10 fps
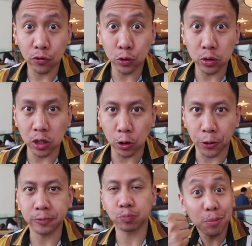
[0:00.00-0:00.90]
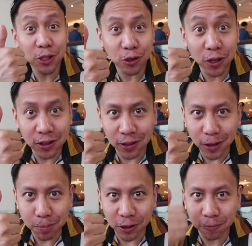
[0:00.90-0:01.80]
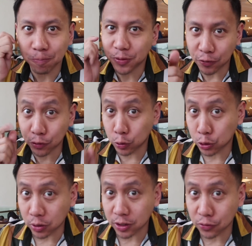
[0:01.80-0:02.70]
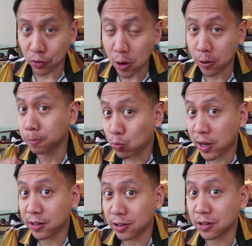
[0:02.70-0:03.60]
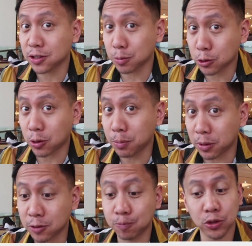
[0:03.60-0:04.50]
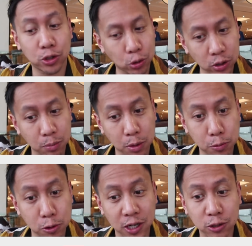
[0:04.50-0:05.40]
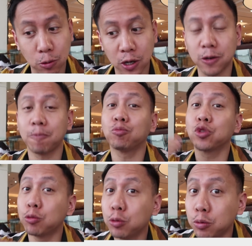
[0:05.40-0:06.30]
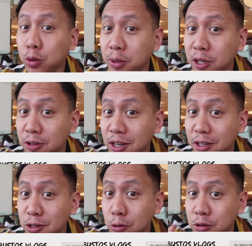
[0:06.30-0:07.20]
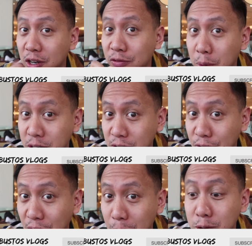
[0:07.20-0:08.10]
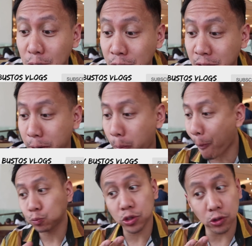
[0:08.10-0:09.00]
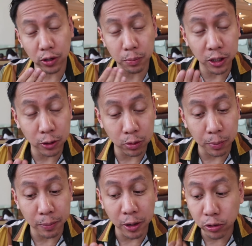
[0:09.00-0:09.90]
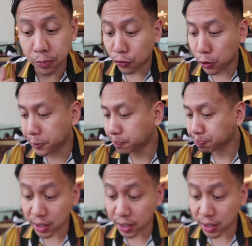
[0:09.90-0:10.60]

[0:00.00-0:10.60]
Food galore. Be sure to hit the like button if you enjoyed this vlog and hit the subscribe button to join the Mabuhay Squad. We will be your daily dose of positive vibes online. Sorry, meeting with my mouth full.